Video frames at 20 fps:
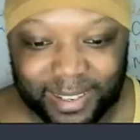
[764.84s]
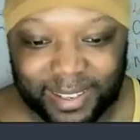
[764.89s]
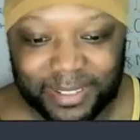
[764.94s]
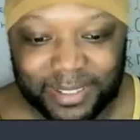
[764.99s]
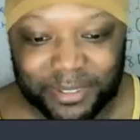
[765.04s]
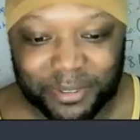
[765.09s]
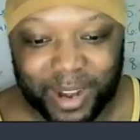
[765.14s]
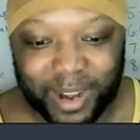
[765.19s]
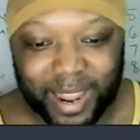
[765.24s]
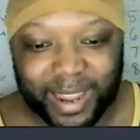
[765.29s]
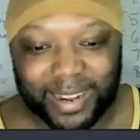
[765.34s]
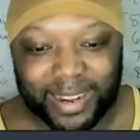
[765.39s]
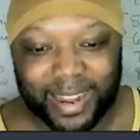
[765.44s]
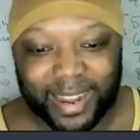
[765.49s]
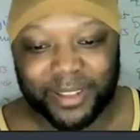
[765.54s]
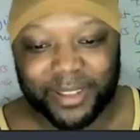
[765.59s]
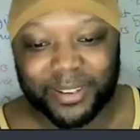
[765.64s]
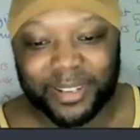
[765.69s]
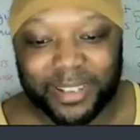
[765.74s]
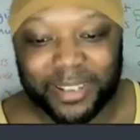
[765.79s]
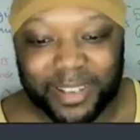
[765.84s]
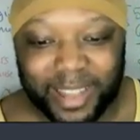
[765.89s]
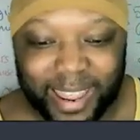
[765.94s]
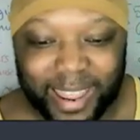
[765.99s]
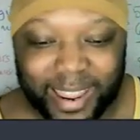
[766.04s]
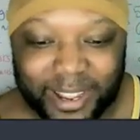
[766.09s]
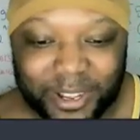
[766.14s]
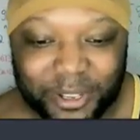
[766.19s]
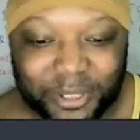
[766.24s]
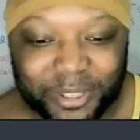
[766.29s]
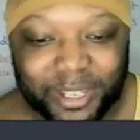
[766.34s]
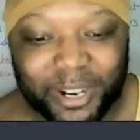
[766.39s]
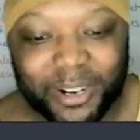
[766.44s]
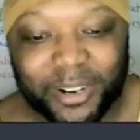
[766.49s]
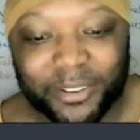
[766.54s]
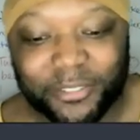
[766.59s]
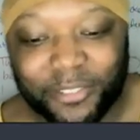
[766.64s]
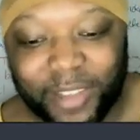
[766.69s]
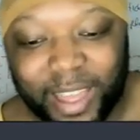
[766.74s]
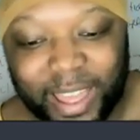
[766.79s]
Look, it's writing out the dang on
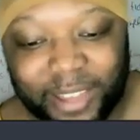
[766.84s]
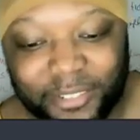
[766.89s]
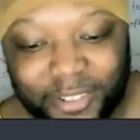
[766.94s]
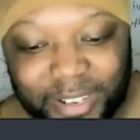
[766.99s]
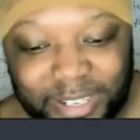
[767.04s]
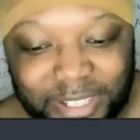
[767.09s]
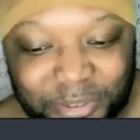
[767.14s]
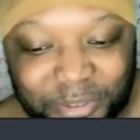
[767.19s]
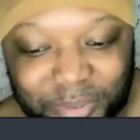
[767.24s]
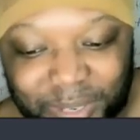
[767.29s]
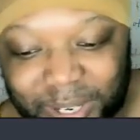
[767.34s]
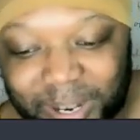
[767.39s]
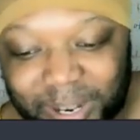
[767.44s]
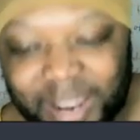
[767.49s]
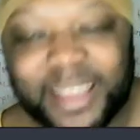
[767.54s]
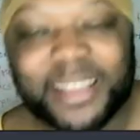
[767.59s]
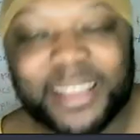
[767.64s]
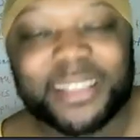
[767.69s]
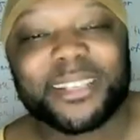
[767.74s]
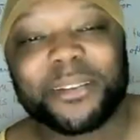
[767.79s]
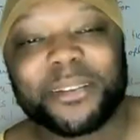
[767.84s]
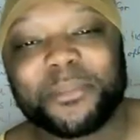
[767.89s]
3,500 word.